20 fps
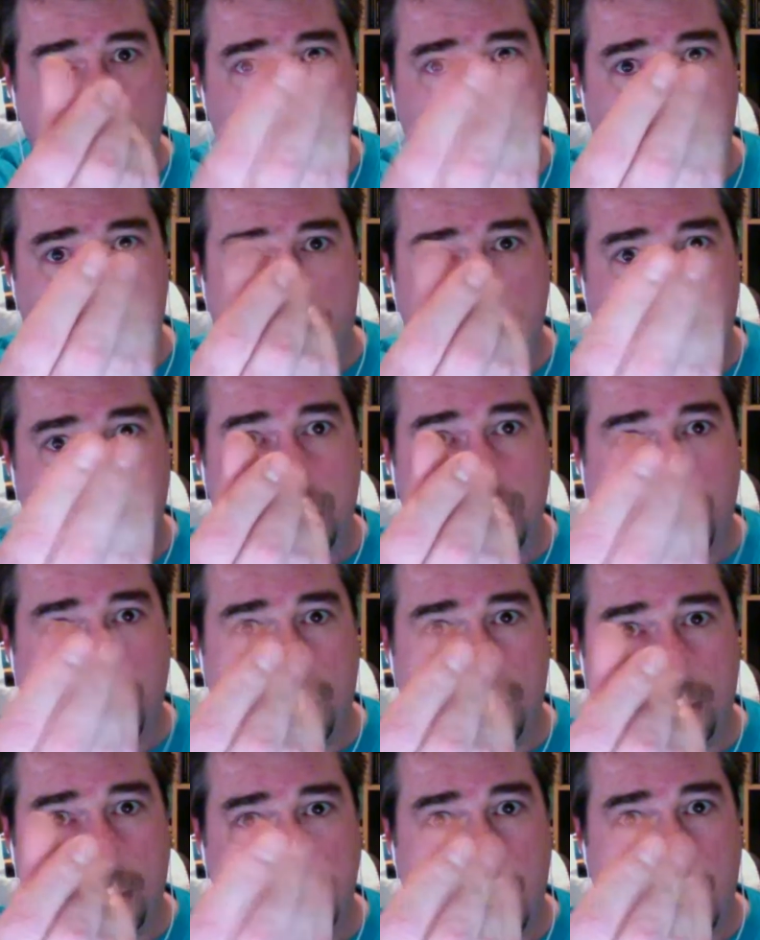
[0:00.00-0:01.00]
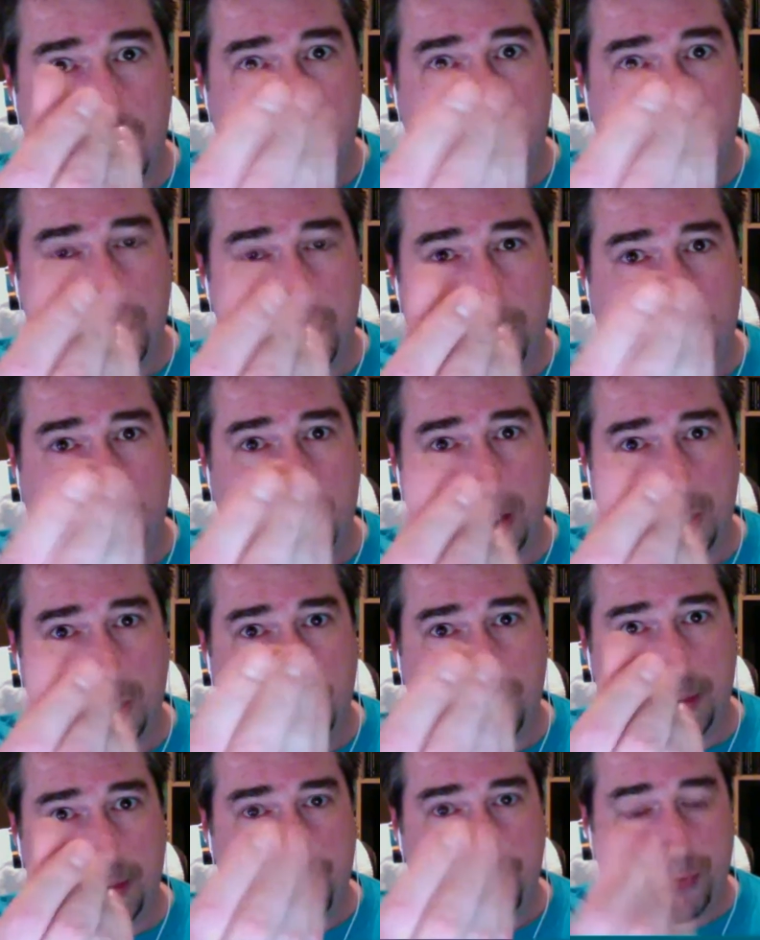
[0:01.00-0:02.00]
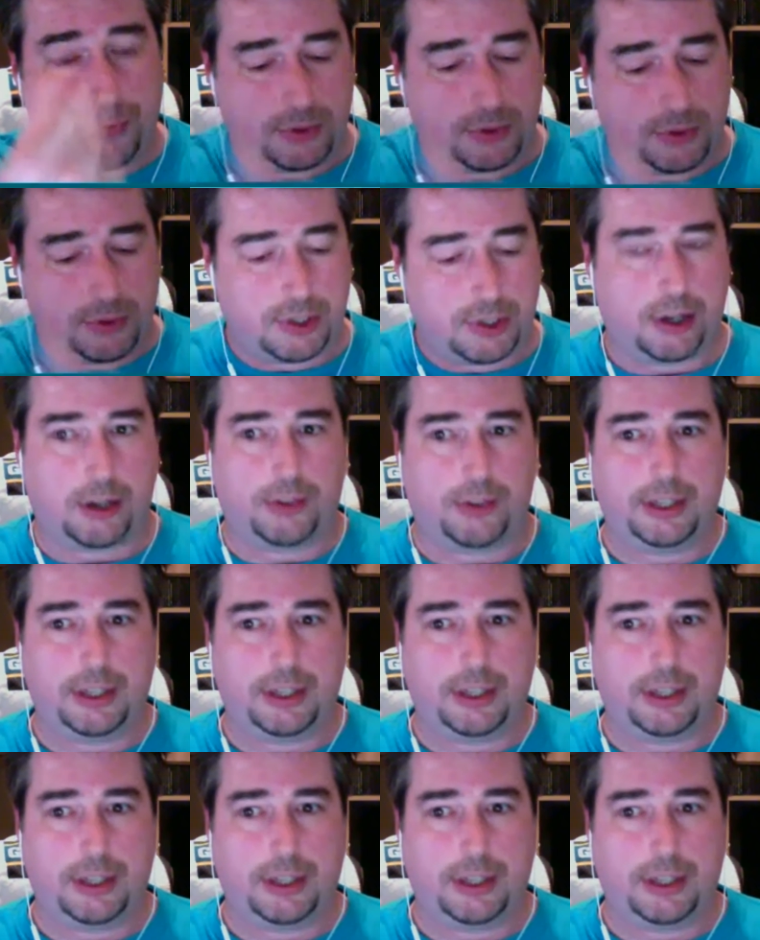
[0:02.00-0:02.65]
Turturro knows how to break even. So